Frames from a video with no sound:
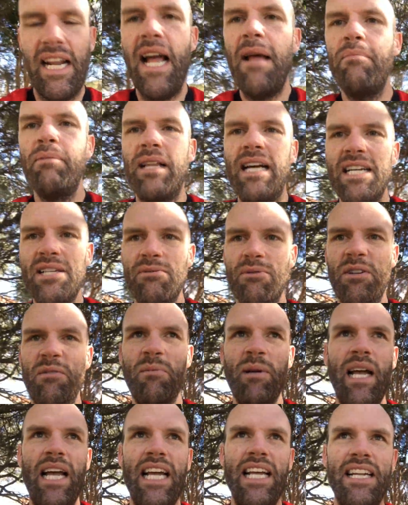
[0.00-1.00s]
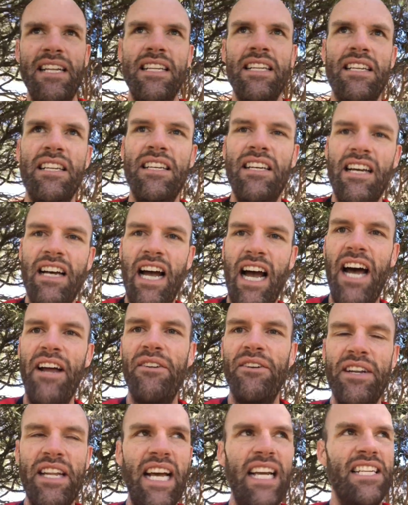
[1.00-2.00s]
An A+ would have been
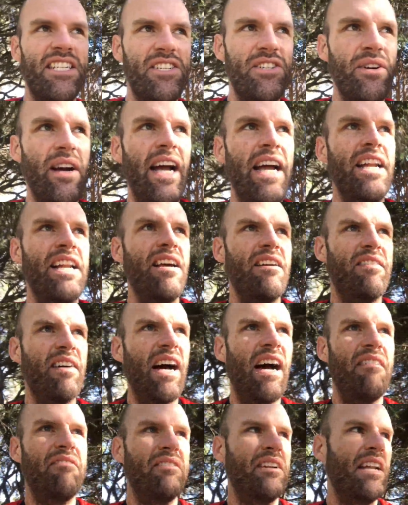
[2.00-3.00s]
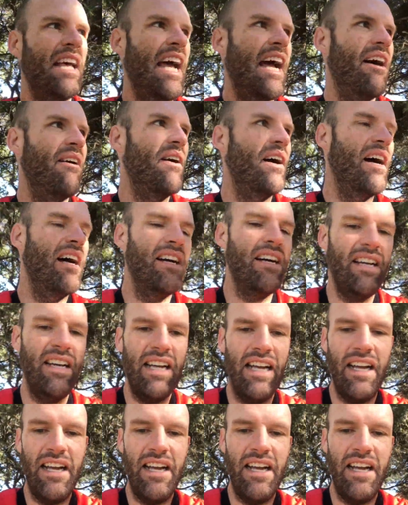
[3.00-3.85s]
100 days straight of half an hour